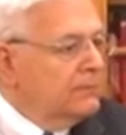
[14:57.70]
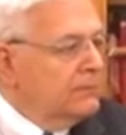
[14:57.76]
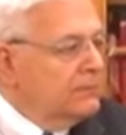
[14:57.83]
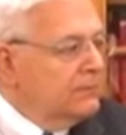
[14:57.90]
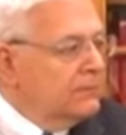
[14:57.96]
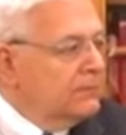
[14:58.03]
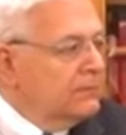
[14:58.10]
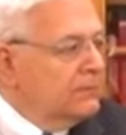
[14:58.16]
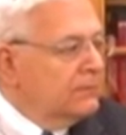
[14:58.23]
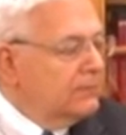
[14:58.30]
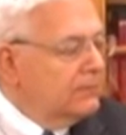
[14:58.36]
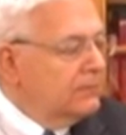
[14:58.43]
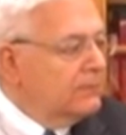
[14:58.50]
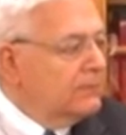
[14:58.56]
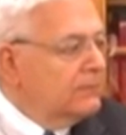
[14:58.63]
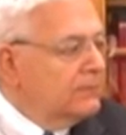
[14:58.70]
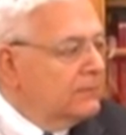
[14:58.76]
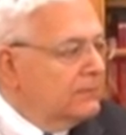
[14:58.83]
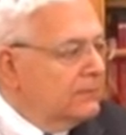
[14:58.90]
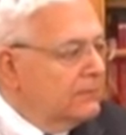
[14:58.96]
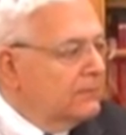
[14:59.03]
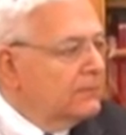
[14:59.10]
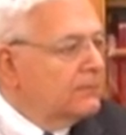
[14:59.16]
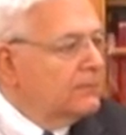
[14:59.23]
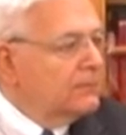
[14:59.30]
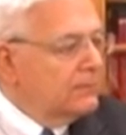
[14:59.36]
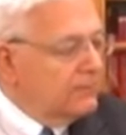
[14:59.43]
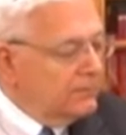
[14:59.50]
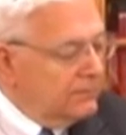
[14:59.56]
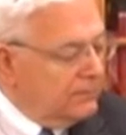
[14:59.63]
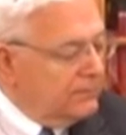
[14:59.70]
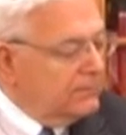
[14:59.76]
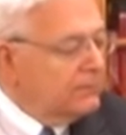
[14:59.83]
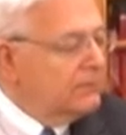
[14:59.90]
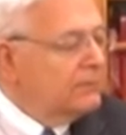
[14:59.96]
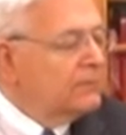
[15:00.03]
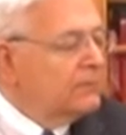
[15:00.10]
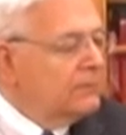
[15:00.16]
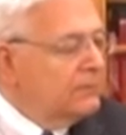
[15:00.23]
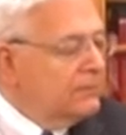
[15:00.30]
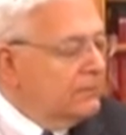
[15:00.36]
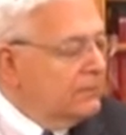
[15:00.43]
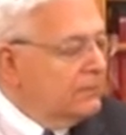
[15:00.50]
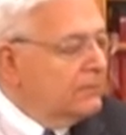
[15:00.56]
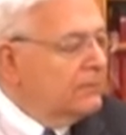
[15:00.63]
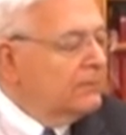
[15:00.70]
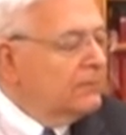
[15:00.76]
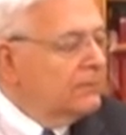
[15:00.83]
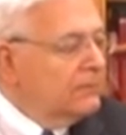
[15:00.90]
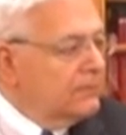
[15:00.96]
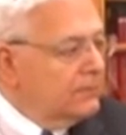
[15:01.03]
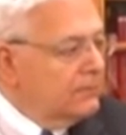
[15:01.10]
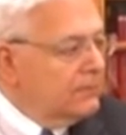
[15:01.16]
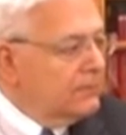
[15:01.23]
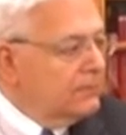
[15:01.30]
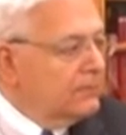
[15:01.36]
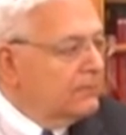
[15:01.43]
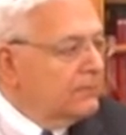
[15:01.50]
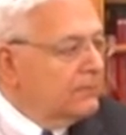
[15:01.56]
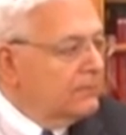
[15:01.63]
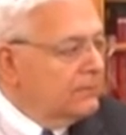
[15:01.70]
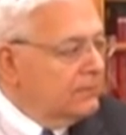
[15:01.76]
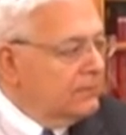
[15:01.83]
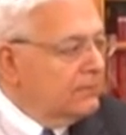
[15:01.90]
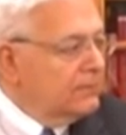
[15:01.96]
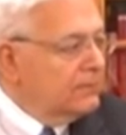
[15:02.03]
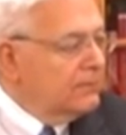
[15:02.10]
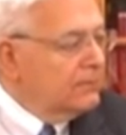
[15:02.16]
No words are spoken by the person on screen.